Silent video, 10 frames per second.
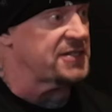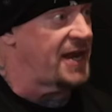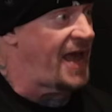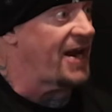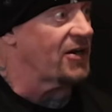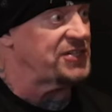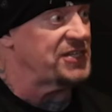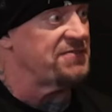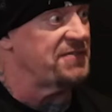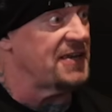had had our
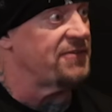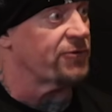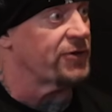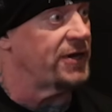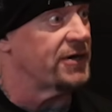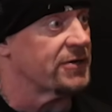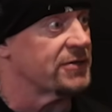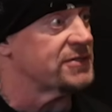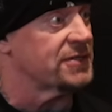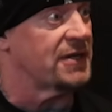T V for
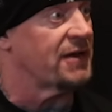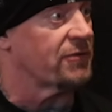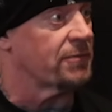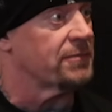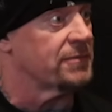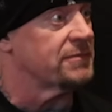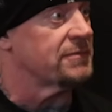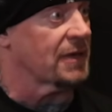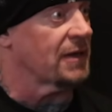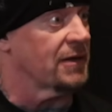years and never
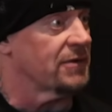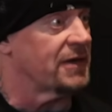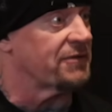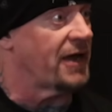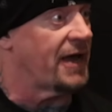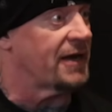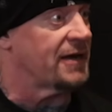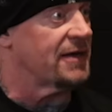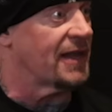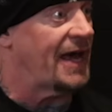you know, never
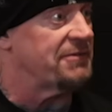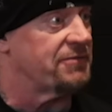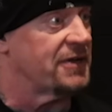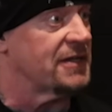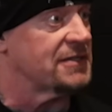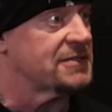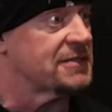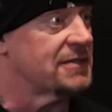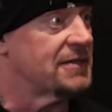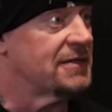had live events.
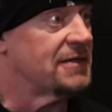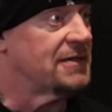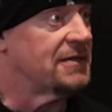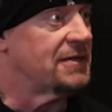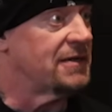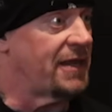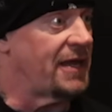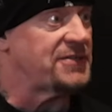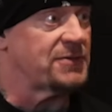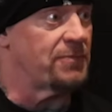Yeah. And
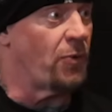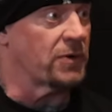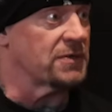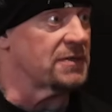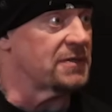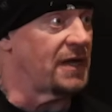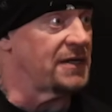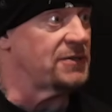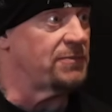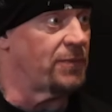that's important.
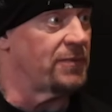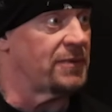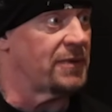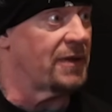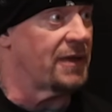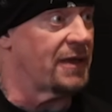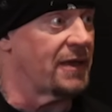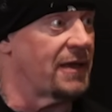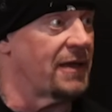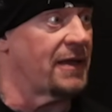This is the first time they put their
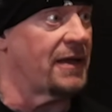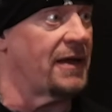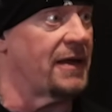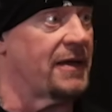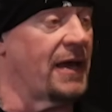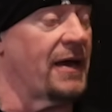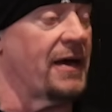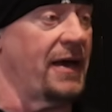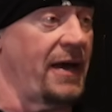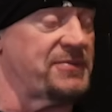hands on the products, yeah,
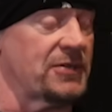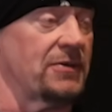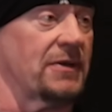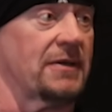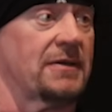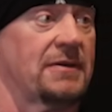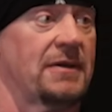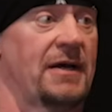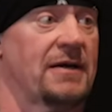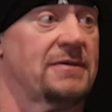maybe. Absolutely.
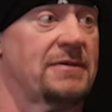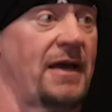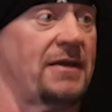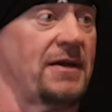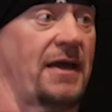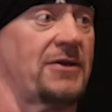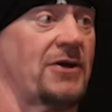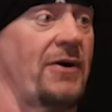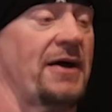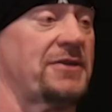Yeah. And, and to
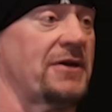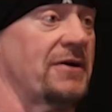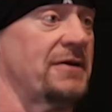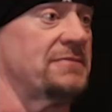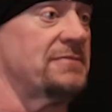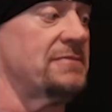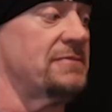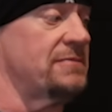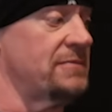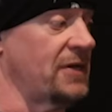go out there and,
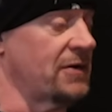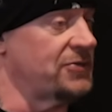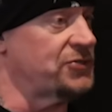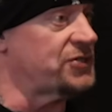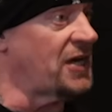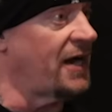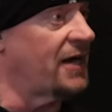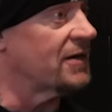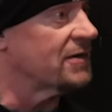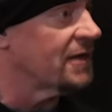you know, cause you're tired,